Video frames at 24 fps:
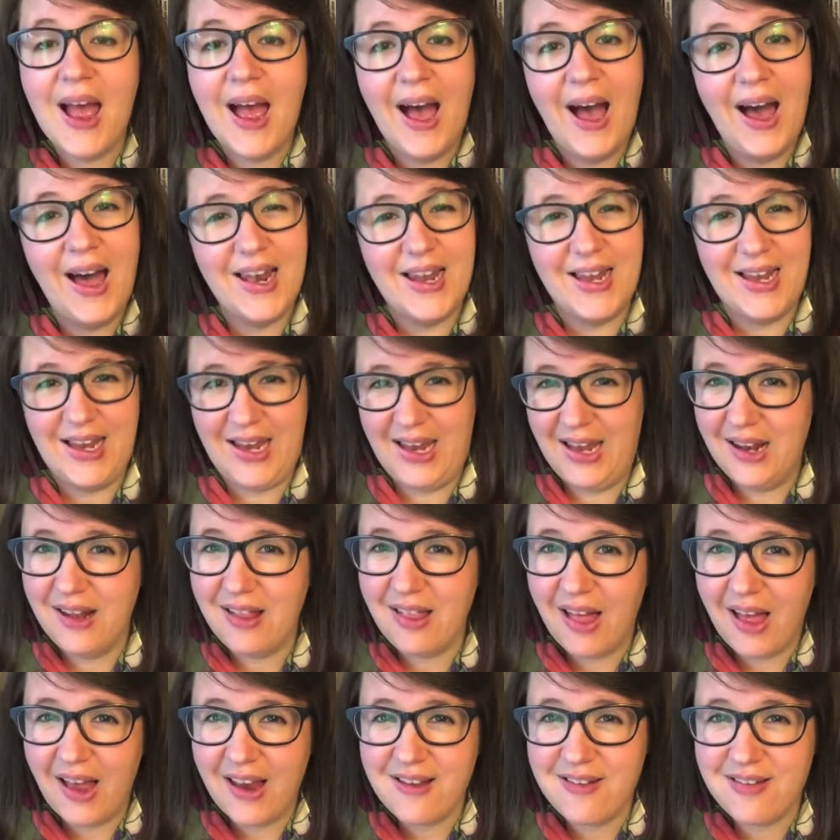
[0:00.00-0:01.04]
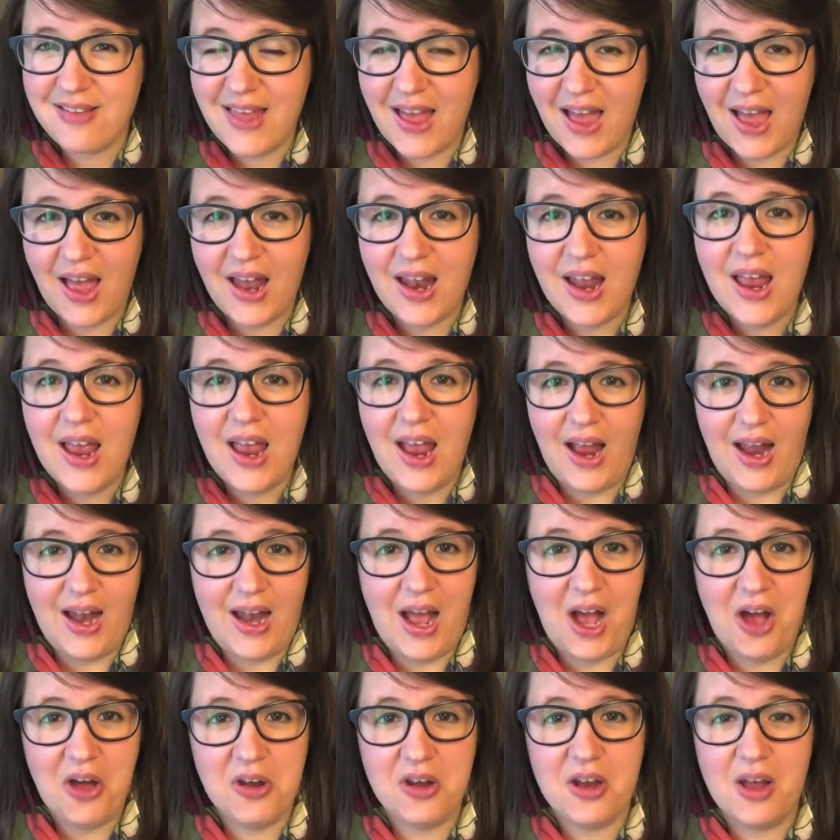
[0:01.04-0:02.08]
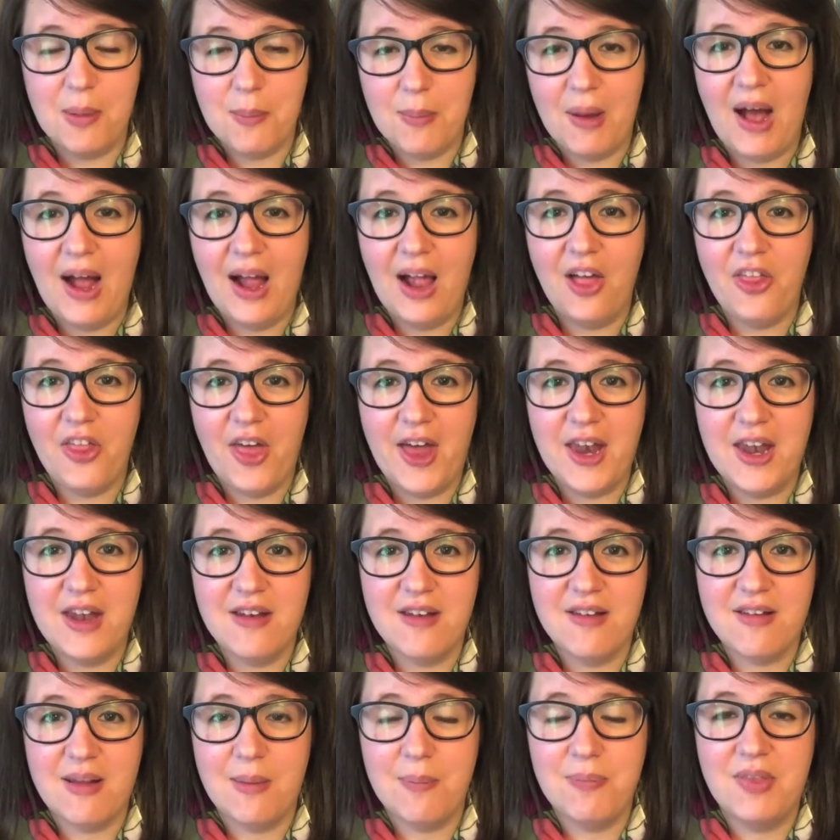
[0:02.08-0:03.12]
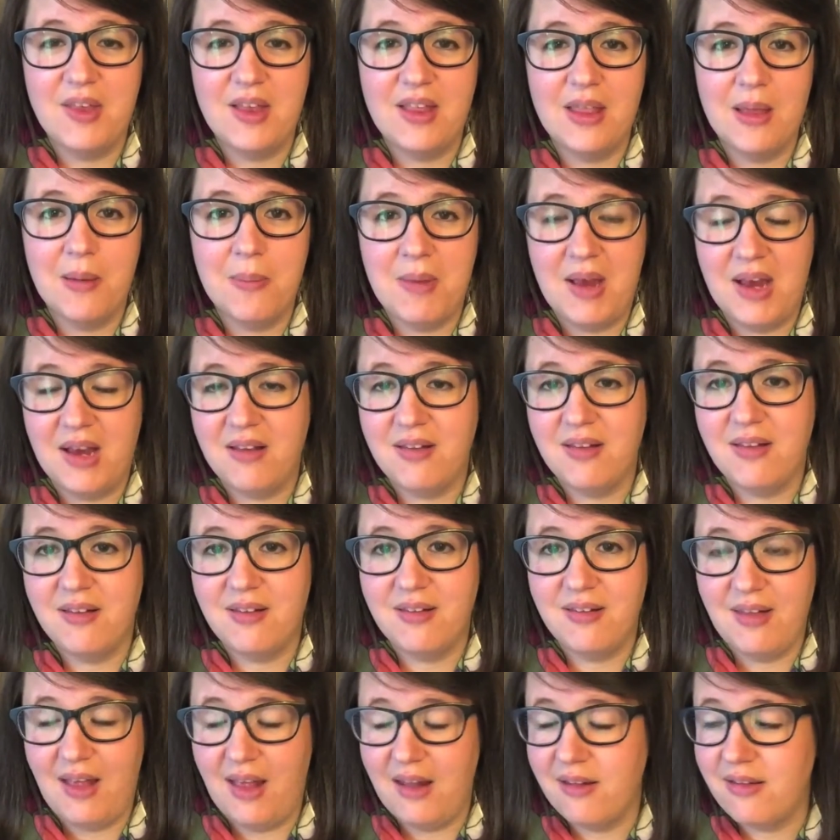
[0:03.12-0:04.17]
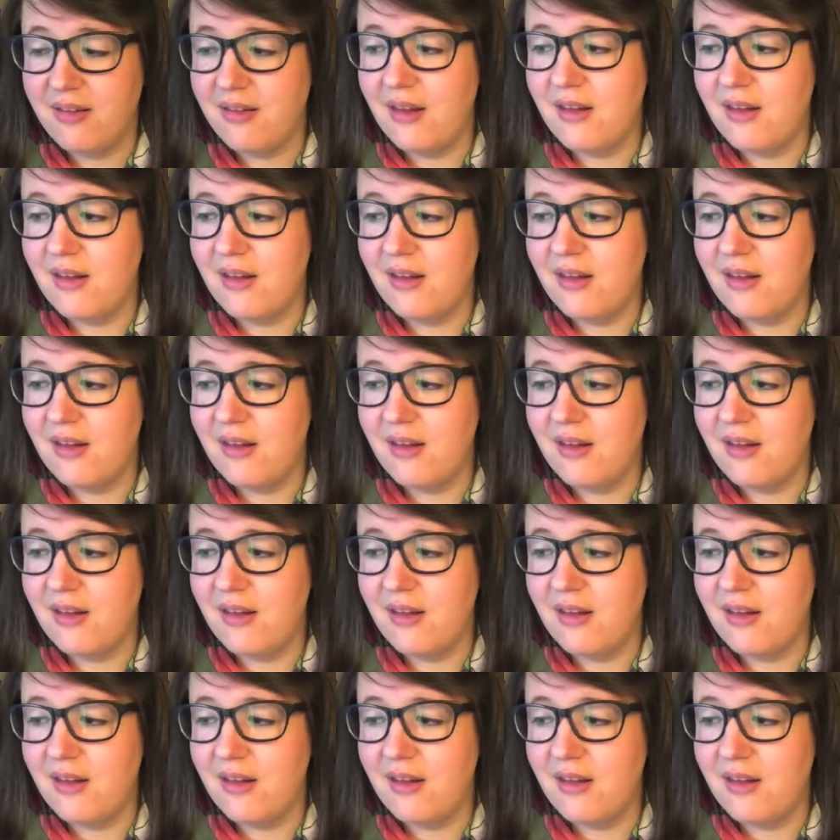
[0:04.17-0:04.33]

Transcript: how to analyze that and how to compile that into something that makes sense.